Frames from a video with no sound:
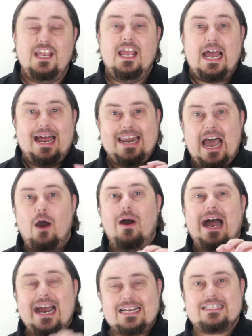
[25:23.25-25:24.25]
and how
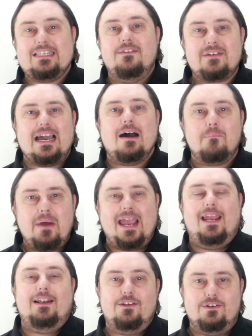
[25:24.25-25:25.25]
Active
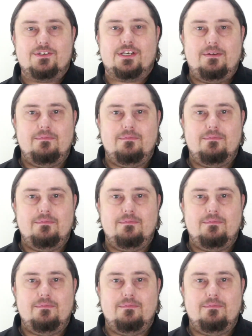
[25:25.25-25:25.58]
Campaign does it.